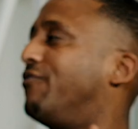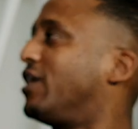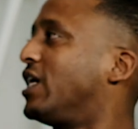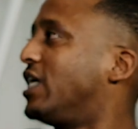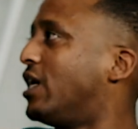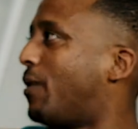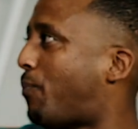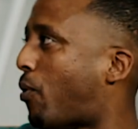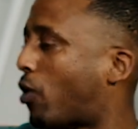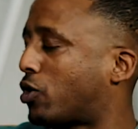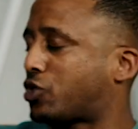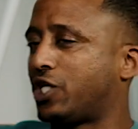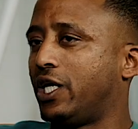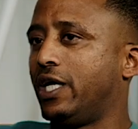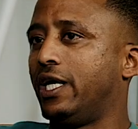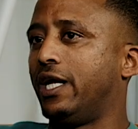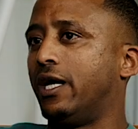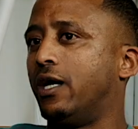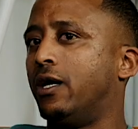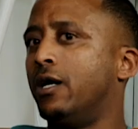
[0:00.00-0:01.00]
living in a posh
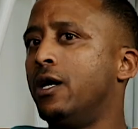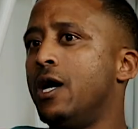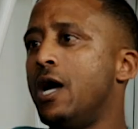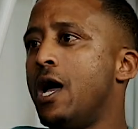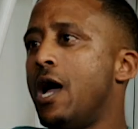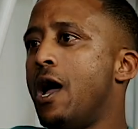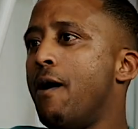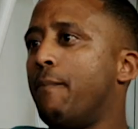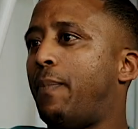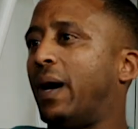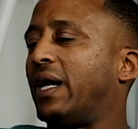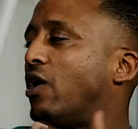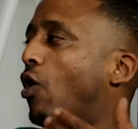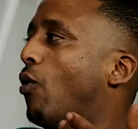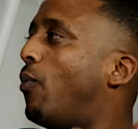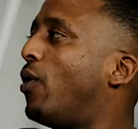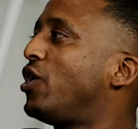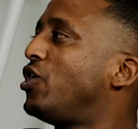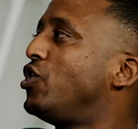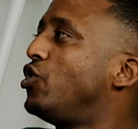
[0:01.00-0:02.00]
area, but
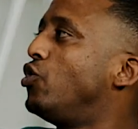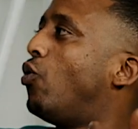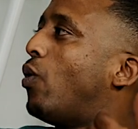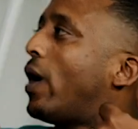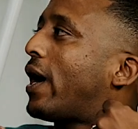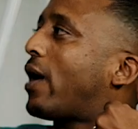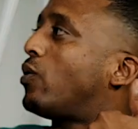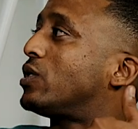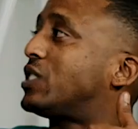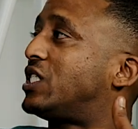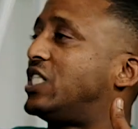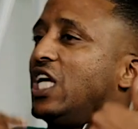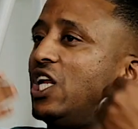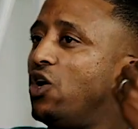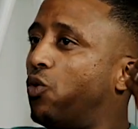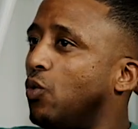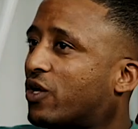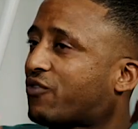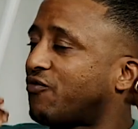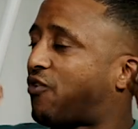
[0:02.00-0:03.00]
nobody knew what I was
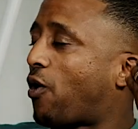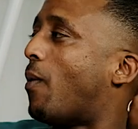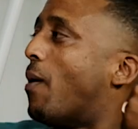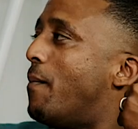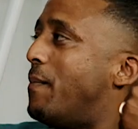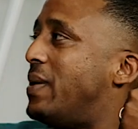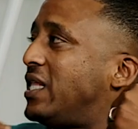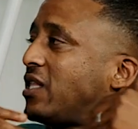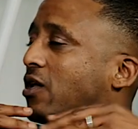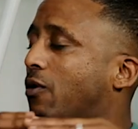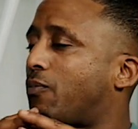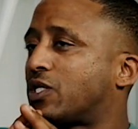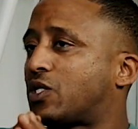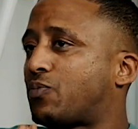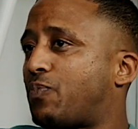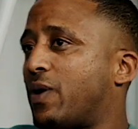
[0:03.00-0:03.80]
dealing with from a mental